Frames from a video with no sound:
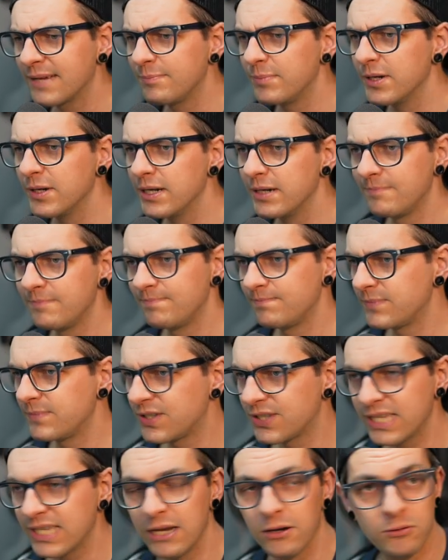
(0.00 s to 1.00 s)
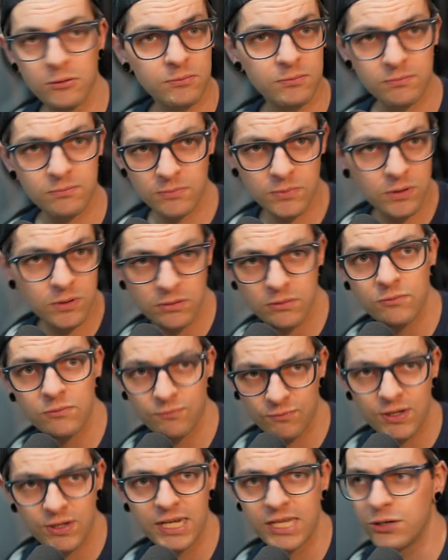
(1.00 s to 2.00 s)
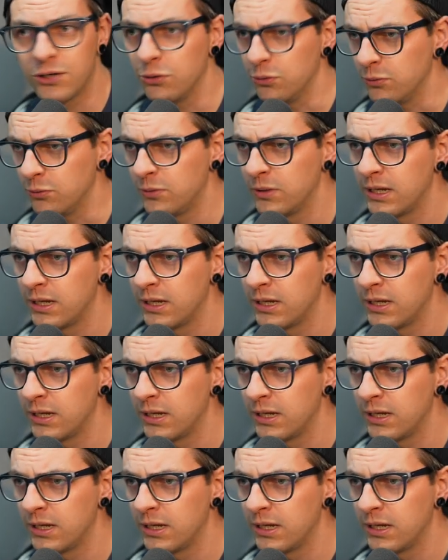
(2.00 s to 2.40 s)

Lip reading: but still really cool.